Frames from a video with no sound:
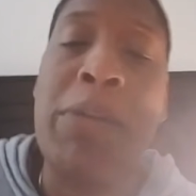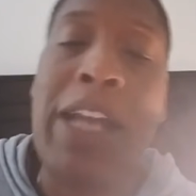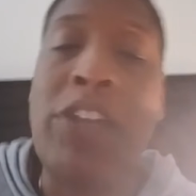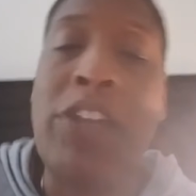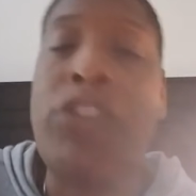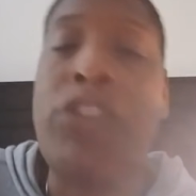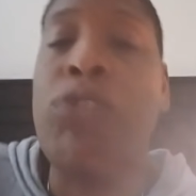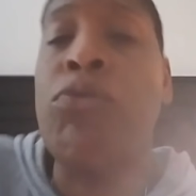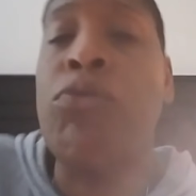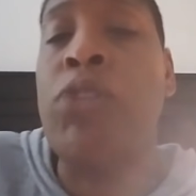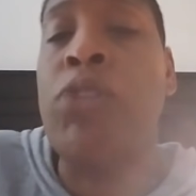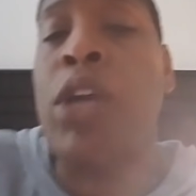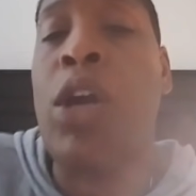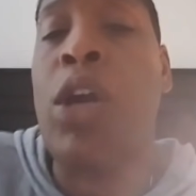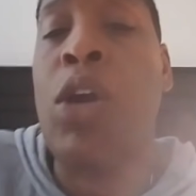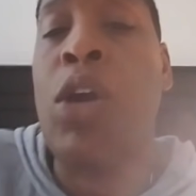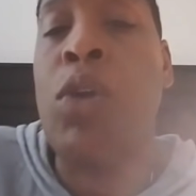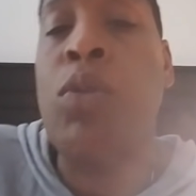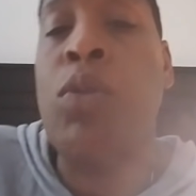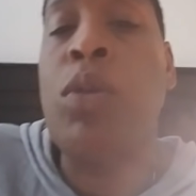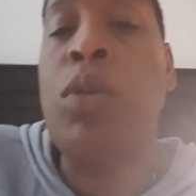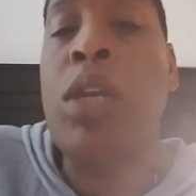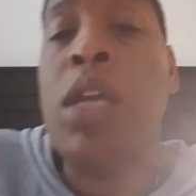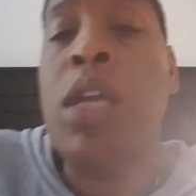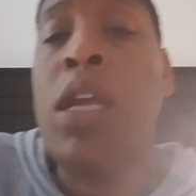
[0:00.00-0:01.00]
that you
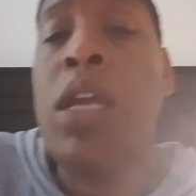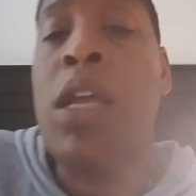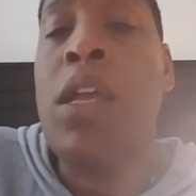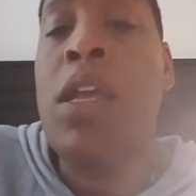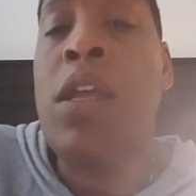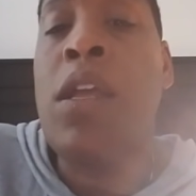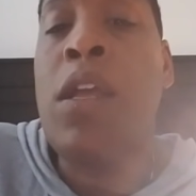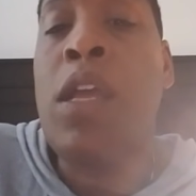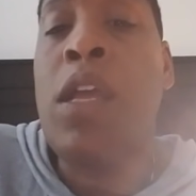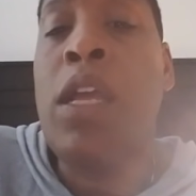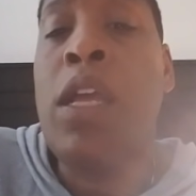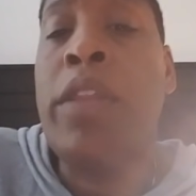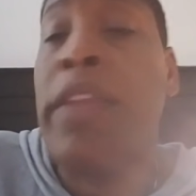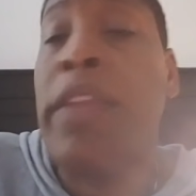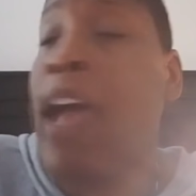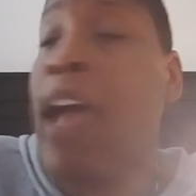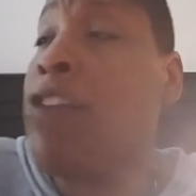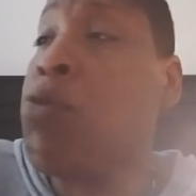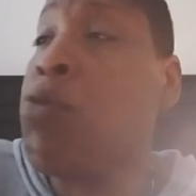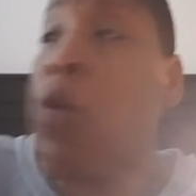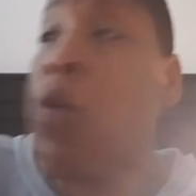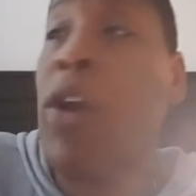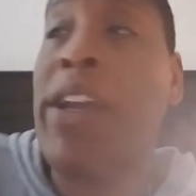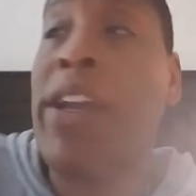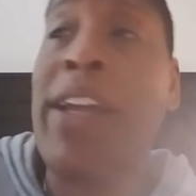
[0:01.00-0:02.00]
know
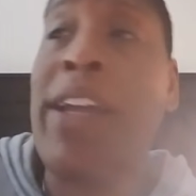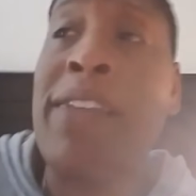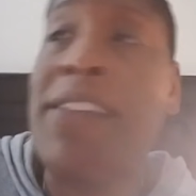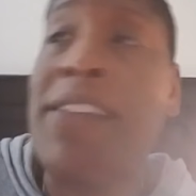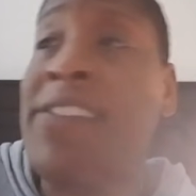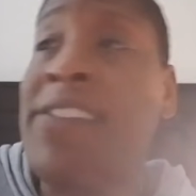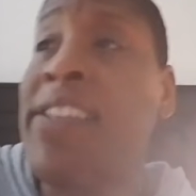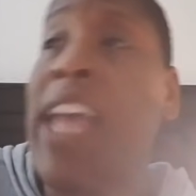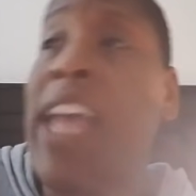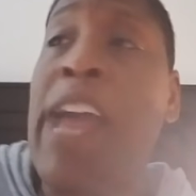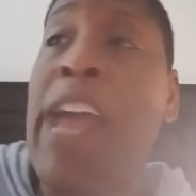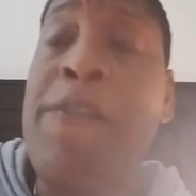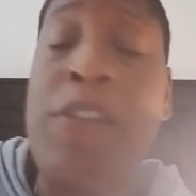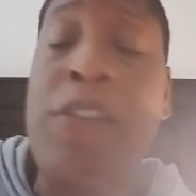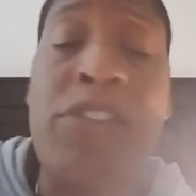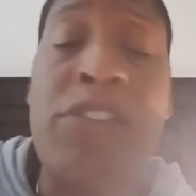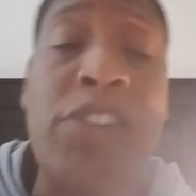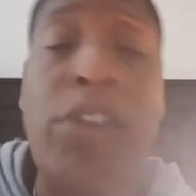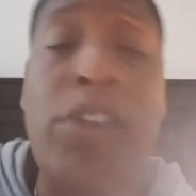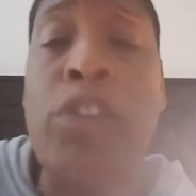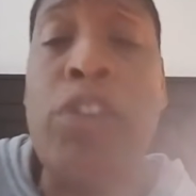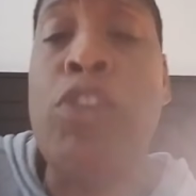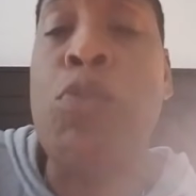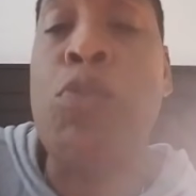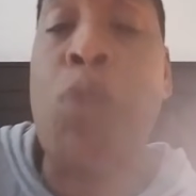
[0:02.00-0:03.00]
that's working at the same
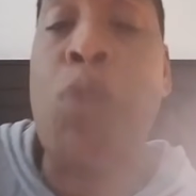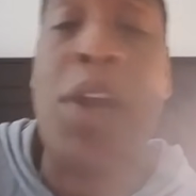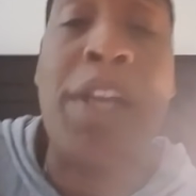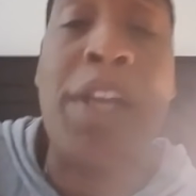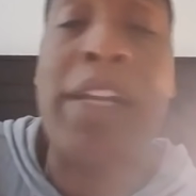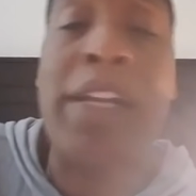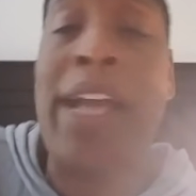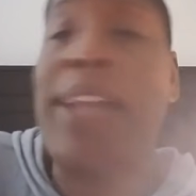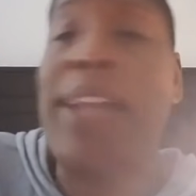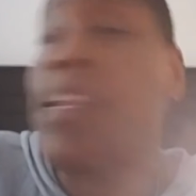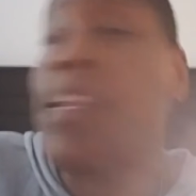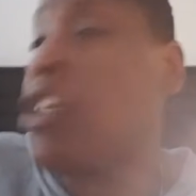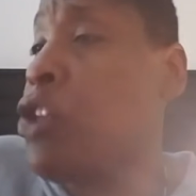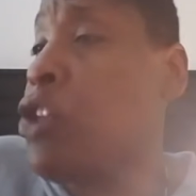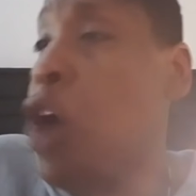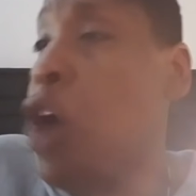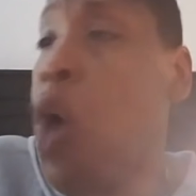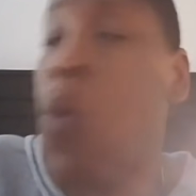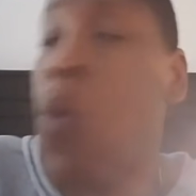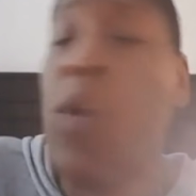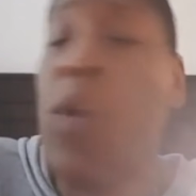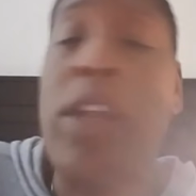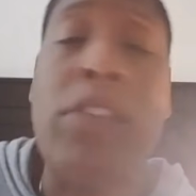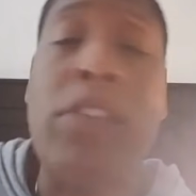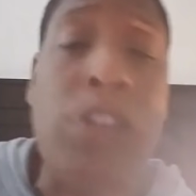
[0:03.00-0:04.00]
facility you're working at that
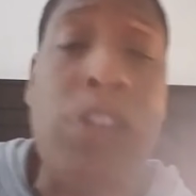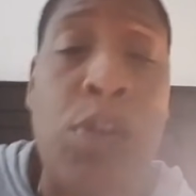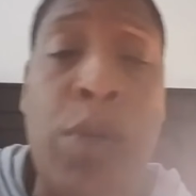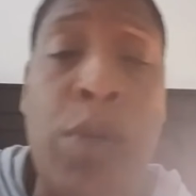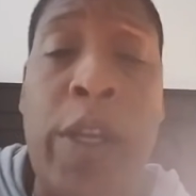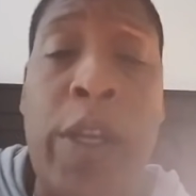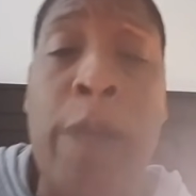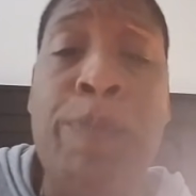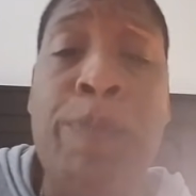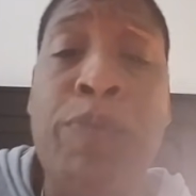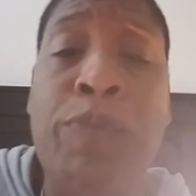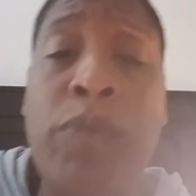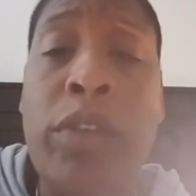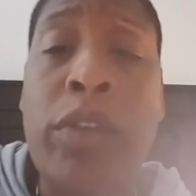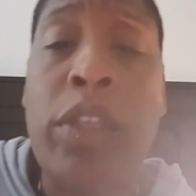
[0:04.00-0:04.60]
don't want to do it,